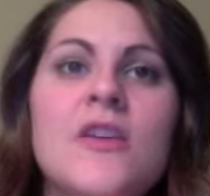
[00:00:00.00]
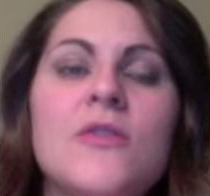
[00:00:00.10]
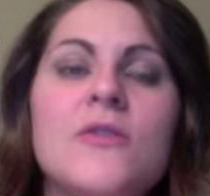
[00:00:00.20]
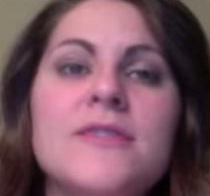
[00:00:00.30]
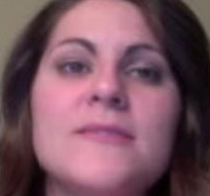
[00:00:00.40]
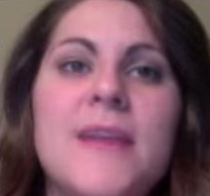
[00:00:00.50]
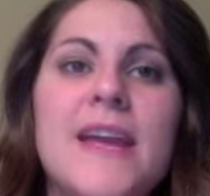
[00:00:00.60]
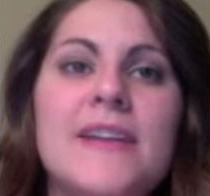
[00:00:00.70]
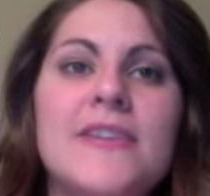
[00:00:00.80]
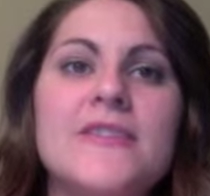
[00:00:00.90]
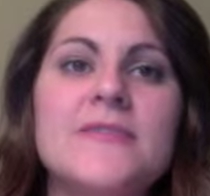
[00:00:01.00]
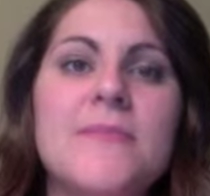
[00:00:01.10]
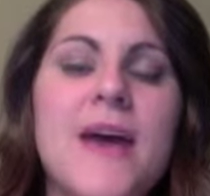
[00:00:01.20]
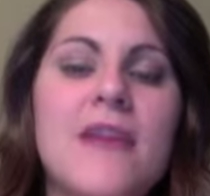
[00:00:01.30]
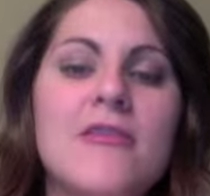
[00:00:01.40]
Course banners,
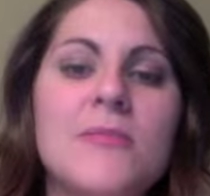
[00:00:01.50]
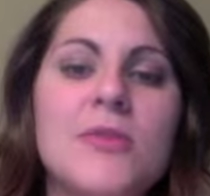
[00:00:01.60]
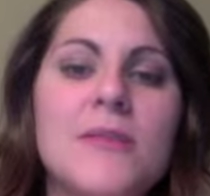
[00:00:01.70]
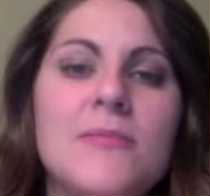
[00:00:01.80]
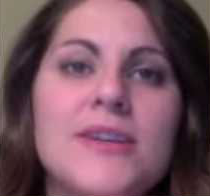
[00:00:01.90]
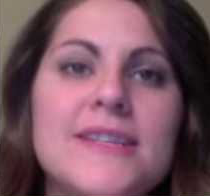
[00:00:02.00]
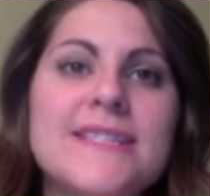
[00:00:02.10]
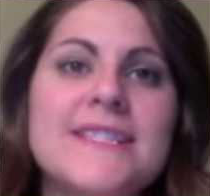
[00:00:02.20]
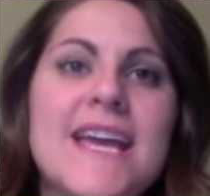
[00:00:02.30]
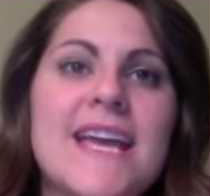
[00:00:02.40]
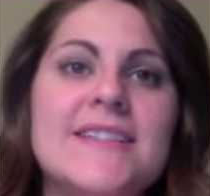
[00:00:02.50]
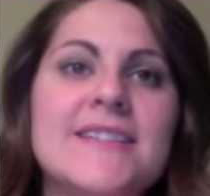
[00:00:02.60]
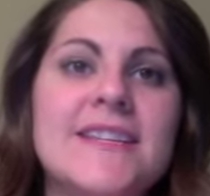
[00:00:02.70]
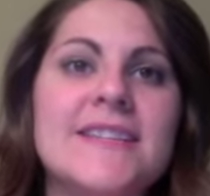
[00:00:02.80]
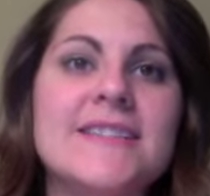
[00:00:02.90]
PowerPoint
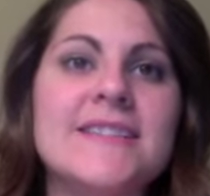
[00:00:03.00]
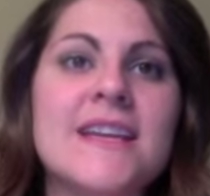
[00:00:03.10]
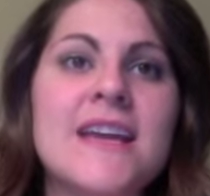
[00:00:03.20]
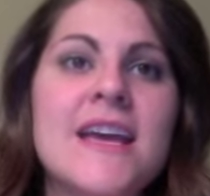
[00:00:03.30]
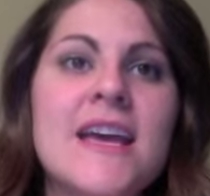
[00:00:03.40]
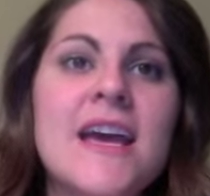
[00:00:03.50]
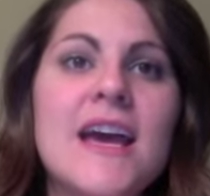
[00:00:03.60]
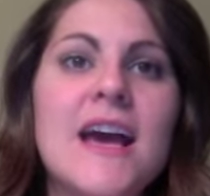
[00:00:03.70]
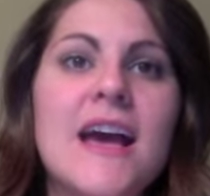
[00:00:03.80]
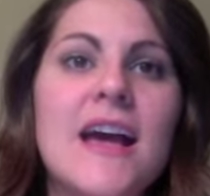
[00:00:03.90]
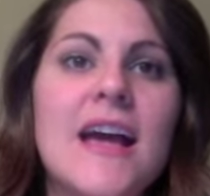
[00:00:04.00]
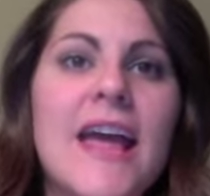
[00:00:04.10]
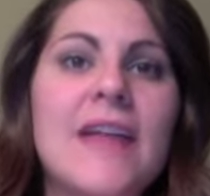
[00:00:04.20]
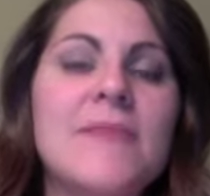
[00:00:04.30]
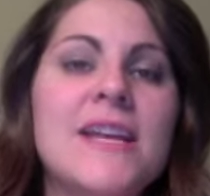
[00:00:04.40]
presentations,
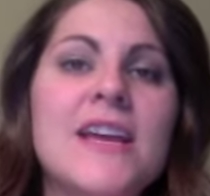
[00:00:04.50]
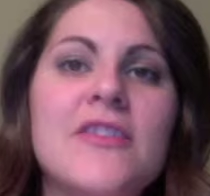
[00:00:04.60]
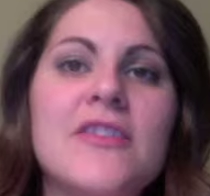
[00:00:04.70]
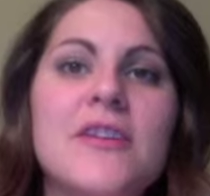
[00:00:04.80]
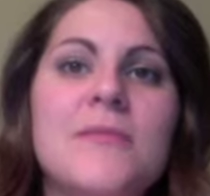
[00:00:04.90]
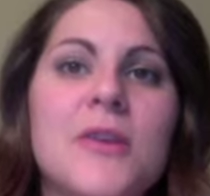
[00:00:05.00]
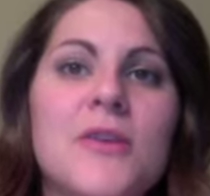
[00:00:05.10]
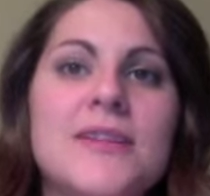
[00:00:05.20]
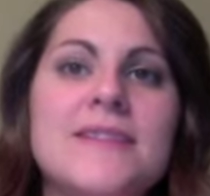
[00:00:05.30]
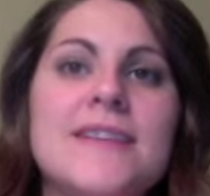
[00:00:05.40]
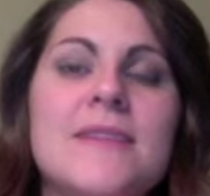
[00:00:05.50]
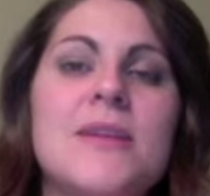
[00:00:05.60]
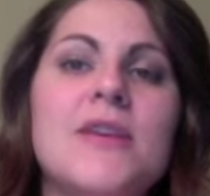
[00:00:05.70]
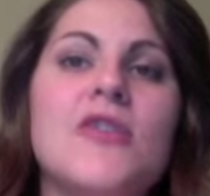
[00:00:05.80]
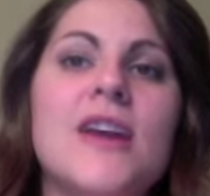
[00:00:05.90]
and many other components
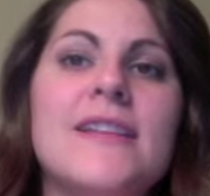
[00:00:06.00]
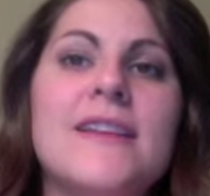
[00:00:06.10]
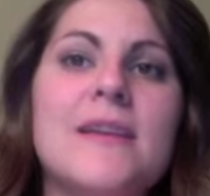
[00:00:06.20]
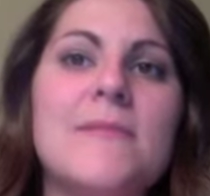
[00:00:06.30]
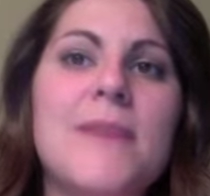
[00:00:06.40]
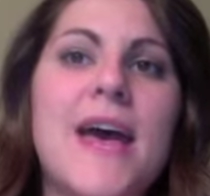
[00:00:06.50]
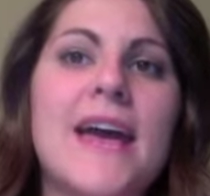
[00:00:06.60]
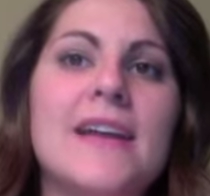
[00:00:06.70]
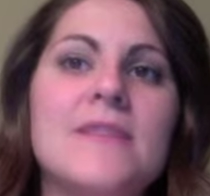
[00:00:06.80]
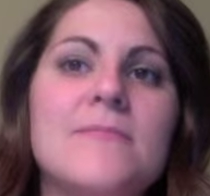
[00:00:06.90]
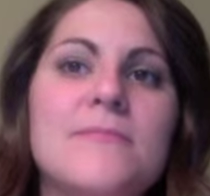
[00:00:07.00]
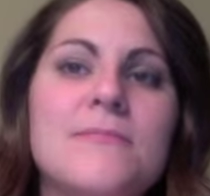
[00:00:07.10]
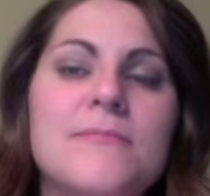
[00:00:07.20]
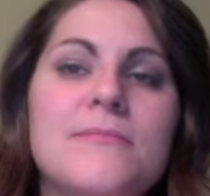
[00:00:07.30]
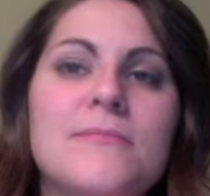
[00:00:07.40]
can be greatly impacted
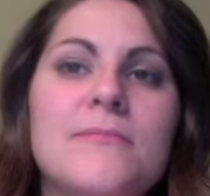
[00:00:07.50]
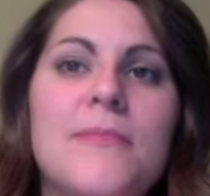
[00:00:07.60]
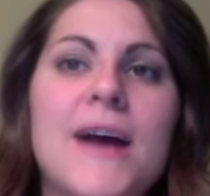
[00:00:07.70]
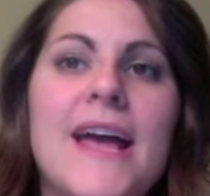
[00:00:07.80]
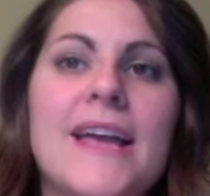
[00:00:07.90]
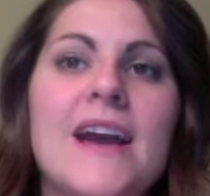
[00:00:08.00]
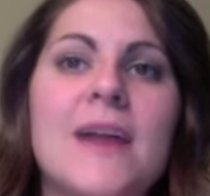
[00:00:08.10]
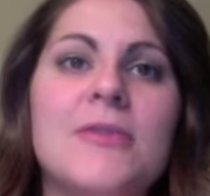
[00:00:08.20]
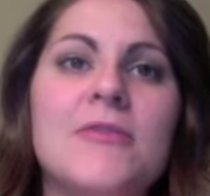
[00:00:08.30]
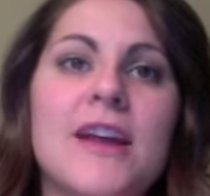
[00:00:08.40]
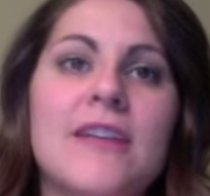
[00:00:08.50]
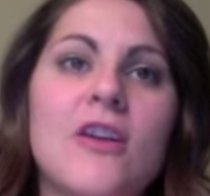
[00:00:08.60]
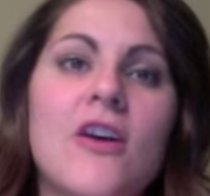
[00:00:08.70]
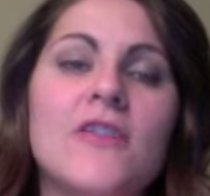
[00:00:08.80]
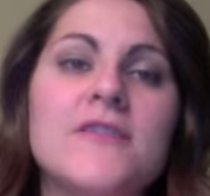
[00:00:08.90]
by copyright
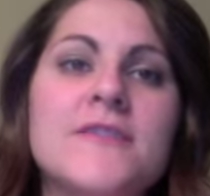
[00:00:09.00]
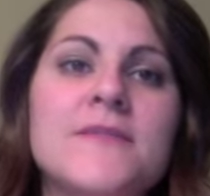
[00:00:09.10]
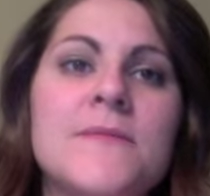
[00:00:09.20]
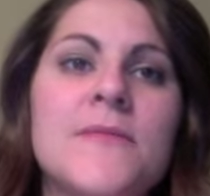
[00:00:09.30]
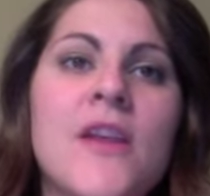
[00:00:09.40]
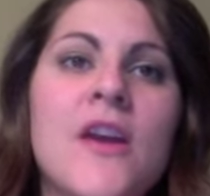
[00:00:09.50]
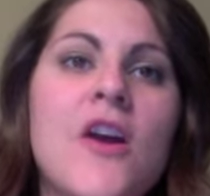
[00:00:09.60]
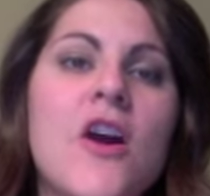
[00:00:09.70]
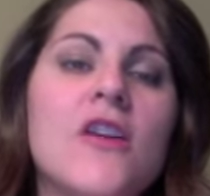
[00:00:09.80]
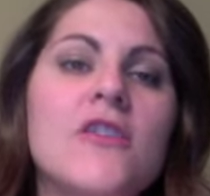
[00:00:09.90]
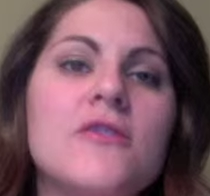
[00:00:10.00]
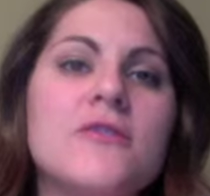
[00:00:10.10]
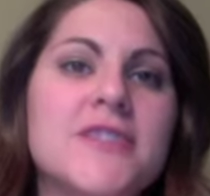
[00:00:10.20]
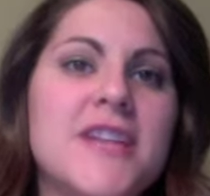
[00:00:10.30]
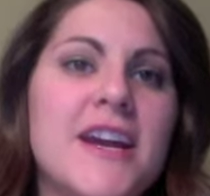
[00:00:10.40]
laws.
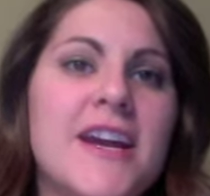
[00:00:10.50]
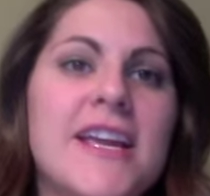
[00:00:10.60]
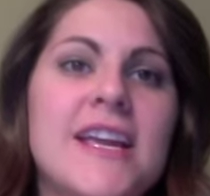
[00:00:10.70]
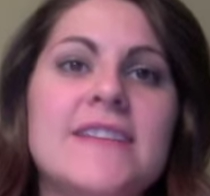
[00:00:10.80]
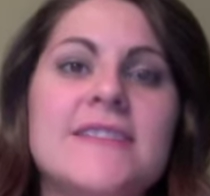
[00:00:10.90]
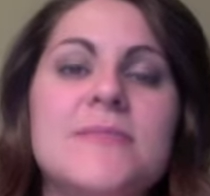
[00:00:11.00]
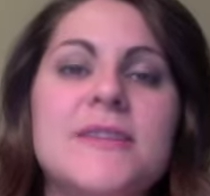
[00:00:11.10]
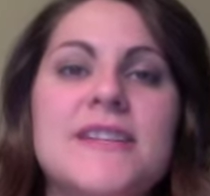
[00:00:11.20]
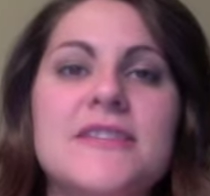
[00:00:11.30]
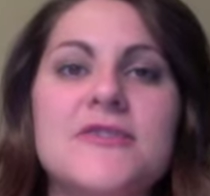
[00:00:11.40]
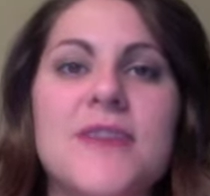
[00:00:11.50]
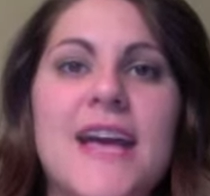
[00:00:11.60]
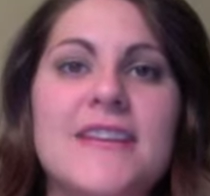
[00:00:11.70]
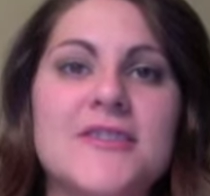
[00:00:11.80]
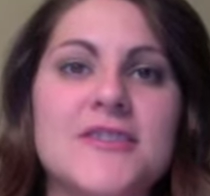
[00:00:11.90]
Article sharing is a potential
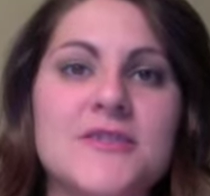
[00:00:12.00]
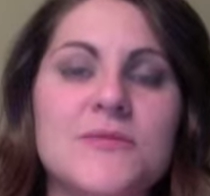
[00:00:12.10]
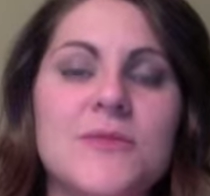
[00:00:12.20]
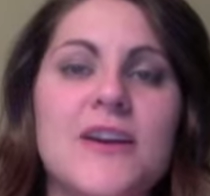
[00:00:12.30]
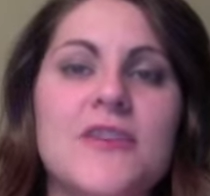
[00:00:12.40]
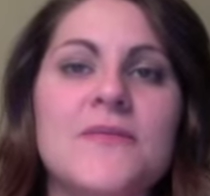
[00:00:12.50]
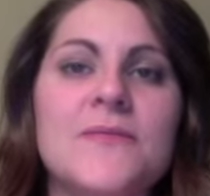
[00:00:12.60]
hazard as well.